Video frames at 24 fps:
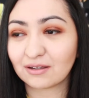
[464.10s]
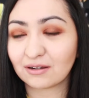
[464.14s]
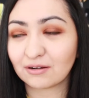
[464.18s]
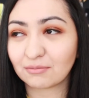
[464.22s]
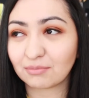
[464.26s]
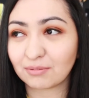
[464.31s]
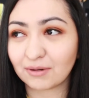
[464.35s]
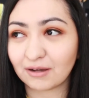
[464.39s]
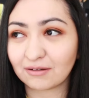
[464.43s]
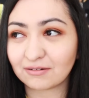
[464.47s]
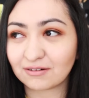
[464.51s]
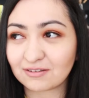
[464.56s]

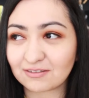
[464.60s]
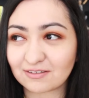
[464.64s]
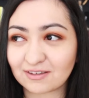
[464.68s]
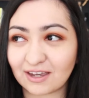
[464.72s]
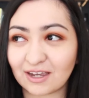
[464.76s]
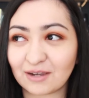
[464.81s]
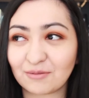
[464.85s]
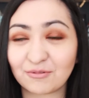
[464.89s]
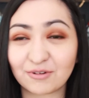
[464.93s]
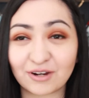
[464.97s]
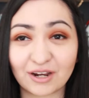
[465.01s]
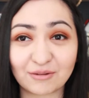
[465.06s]
around a
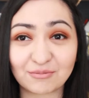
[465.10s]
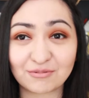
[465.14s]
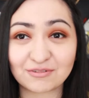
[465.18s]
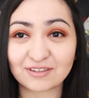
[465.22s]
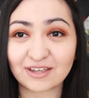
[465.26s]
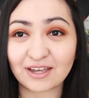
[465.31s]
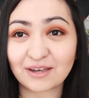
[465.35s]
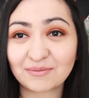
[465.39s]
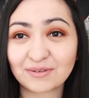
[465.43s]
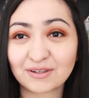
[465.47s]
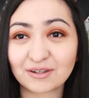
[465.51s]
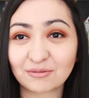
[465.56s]
time where I was
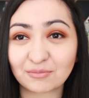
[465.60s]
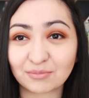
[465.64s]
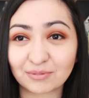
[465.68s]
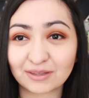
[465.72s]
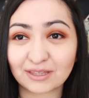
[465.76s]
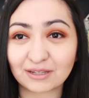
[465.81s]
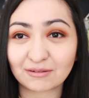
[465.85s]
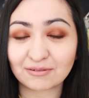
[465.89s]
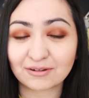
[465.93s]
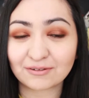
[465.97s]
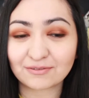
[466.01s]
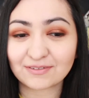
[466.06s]
having a
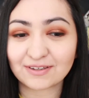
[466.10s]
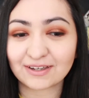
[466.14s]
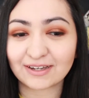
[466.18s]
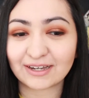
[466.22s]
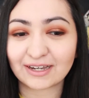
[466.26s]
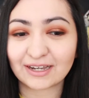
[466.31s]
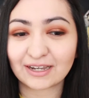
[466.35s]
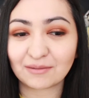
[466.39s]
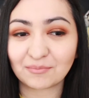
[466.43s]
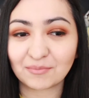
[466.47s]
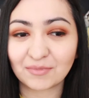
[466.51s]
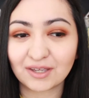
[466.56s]
really rough
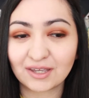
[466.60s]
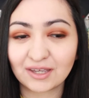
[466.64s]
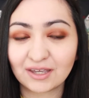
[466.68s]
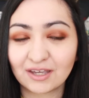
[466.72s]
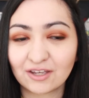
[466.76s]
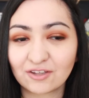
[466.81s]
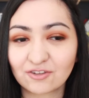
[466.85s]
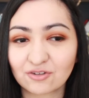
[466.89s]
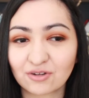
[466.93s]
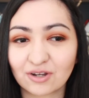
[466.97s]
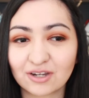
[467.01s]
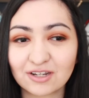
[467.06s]
time
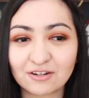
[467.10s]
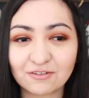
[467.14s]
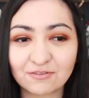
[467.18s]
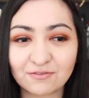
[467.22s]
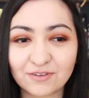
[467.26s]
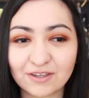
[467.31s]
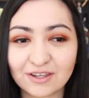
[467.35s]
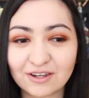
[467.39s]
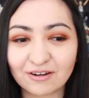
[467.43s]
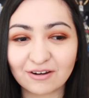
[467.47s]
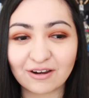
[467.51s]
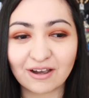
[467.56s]
trying to
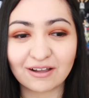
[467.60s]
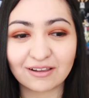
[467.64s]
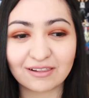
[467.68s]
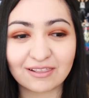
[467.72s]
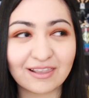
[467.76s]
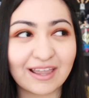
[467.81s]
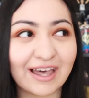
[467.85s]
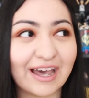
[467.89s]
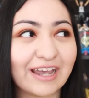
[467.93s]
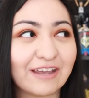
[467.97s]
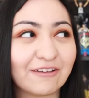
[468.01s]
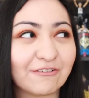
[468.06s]
figure out
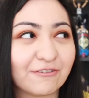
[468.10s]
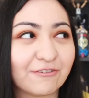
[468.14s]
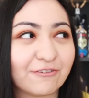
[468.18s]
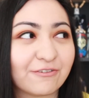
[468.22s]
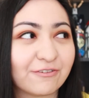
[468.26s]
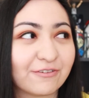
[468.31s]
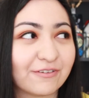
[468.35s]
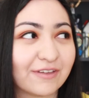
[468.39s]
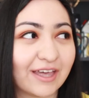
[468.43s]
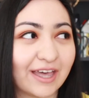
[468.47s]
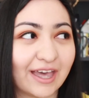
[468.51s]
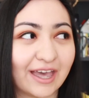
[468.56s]

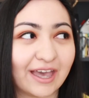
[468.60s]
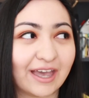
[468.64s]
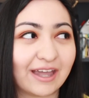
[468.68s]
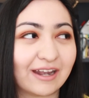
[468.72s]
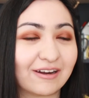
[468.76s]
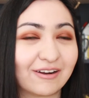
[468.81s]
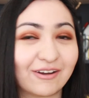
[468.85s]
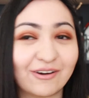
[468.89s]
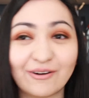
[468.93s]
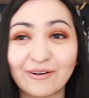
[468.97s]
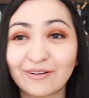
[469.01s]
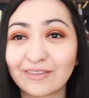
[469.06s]
life
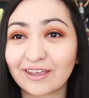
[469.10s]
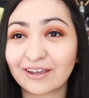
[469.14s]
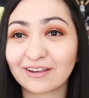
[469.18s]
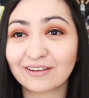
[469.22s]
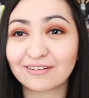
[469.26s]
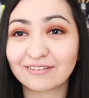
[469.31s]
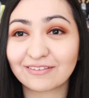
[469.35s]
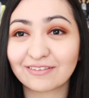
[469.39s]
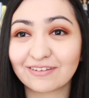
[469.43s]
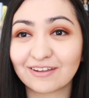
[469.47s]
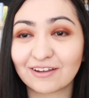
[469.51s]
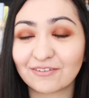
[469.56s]
and all that
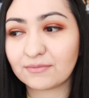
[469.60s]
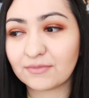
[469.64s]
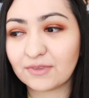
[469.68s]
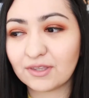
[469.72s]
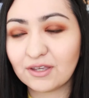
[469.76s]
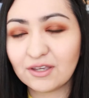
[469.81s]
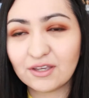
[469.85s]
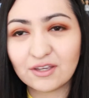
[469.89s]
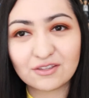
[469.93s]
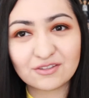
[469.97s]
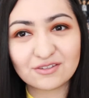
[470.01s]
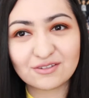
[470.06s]
good stuff.
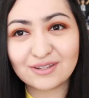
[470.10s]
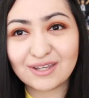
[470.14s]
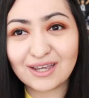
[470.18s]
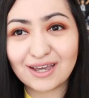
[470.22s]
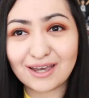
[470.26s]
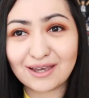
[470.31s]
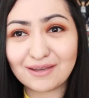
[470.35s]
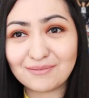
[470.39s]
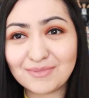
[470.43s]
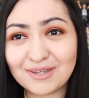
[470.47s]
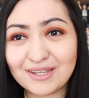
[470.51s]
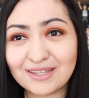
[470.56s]
So
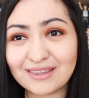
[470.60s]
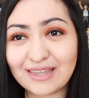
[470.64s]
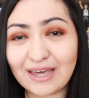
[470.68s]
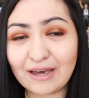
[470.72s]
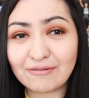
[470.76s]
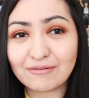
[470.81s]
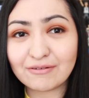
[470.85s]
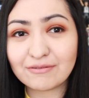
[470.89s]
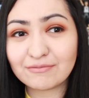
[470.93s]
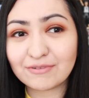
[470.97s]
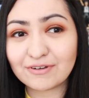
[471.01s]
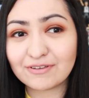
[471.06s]
yeah, I mean,
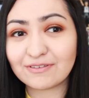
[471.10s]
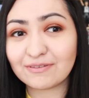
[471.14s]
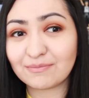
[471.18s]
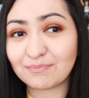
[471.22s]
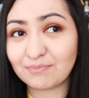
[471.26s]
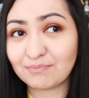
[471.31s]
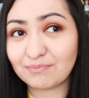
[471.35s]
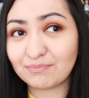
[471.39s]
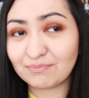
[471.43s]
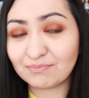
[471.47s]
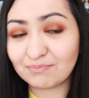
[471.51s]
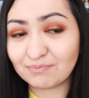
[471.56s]
that one was
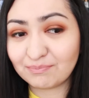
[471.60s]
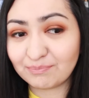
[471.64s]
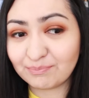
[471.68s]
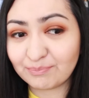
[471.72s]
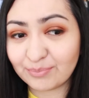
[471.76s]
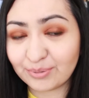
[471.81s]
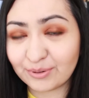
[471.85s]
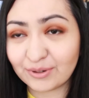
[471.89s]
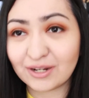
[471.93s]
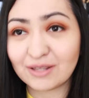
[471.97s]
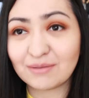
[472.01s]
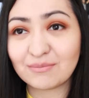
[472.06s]

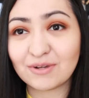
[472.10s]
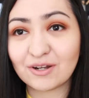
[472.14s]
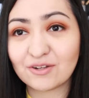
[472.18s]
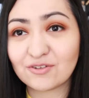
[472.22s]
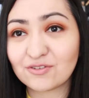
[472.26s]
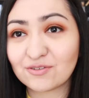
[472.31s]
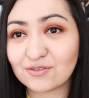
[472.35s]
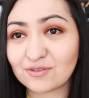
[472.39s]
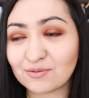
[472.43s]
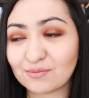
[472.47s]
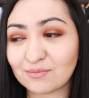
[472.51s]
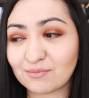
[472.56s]
pretty
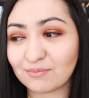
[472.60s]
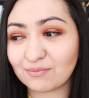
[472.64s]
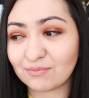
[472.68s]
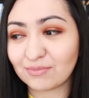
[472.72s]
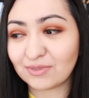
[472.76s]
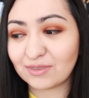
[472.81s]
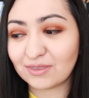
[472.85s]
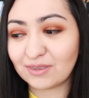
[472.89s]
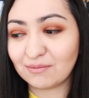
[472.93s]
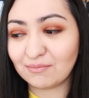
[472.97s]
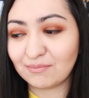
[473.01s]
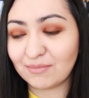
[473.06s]
much
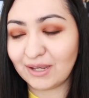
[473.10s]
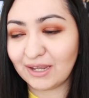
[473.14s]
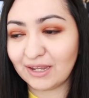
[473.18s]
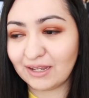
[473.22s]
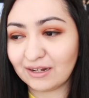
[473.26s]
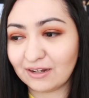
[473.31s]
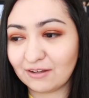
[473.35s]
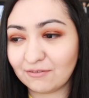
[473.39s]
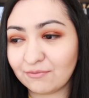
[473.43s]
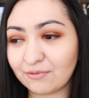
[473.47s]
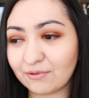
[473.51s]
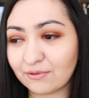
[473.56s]
the
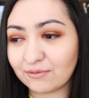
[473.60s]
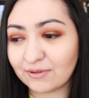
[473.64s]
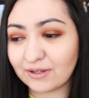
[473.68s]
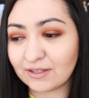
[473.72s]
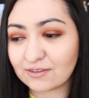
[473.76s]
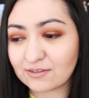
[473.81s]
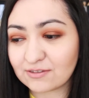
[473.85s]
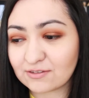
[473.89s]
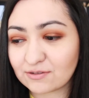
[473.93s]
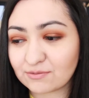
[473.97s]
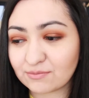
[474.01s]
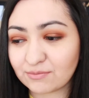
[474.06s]
main
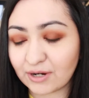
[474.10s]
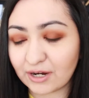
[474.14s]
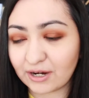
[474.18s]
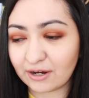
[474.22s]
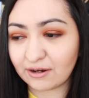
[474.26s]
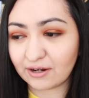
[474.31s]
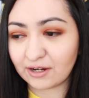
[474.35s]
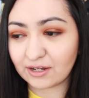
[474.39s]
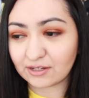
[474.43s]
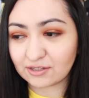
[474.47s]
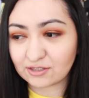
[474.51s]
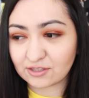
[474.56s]
influence,
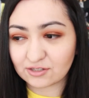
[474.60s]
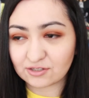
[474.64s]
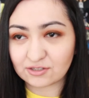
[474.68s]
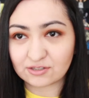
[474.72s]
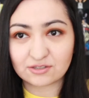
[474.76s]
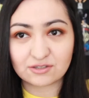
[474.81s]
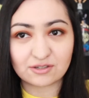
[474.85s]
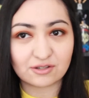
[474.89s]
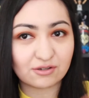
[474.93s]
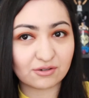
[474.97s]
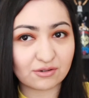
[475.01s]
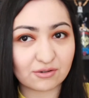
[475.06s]
where it
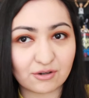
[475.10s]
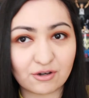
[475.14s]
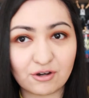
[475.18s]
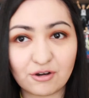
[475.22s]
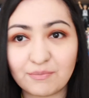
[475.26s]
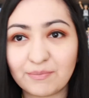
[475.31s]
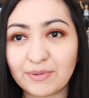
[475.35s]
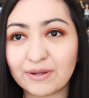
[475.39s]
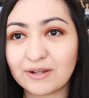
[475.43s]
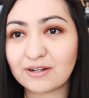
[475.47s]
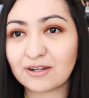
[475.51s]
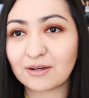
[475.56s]
just
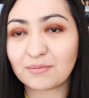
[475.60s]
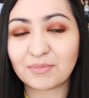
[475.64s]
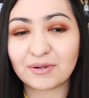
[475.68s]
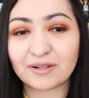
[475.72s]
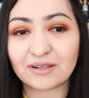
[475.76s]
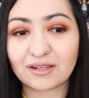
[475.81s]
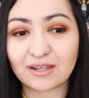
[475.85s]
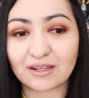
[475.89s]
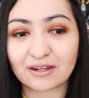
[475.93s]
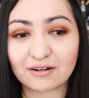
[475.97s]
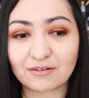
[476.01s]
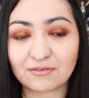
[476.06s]
opened up a
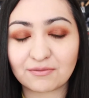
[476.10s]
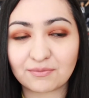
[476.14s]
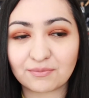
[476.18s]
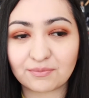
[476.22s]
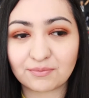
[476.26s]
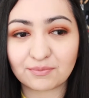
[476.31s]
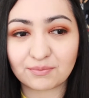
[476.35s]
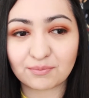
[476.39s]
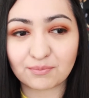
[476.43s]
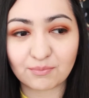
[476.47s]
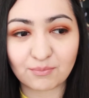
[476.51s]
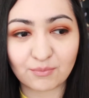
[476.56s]
lot of
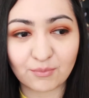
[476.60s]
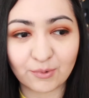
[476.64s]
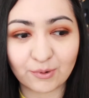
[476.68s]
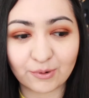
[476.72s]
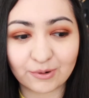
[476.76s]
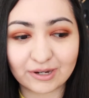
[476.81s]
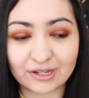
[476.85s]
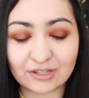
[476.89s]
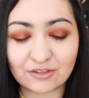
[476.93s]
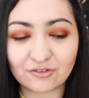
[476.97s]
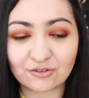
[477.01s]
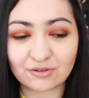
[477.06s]

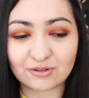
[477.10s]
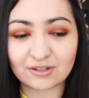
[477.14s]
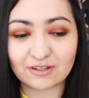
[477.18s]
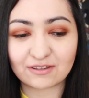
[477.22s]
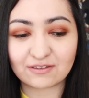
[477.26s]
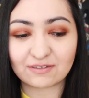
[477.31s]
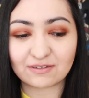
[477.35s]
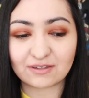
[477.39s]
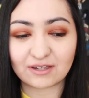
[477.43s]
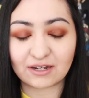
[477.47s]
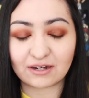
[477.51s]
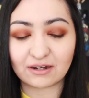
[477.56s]
more
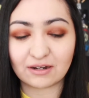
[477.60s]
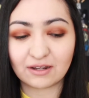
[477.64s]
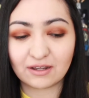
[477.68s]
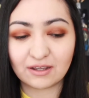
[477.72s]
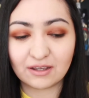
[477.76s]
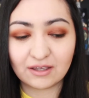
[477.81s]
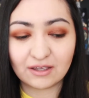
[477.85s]
interest and